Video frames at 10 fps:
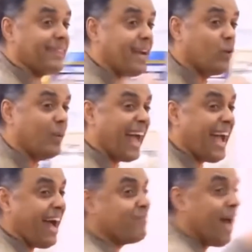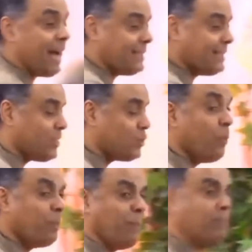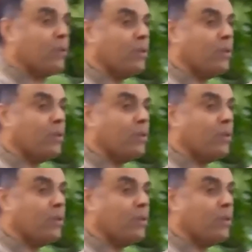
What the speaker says: God I have access to people